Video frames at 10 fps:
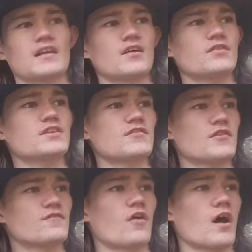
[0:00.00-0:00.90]
and I love the
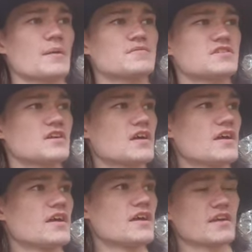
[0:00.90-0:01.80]
different vibes
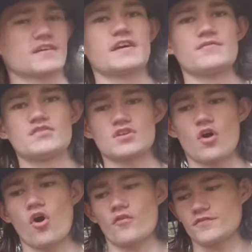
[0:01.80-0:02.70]
it gives
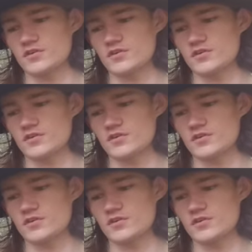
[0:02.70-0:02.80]
off.